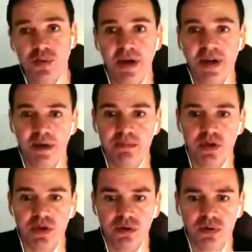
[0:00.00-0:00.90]
You're just
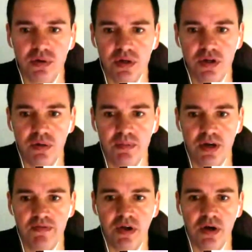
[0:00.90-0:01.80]
paying them to do a
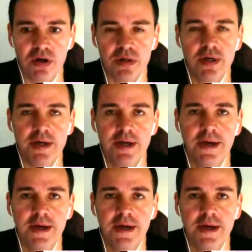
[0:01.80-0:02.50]
certain amount of flyers.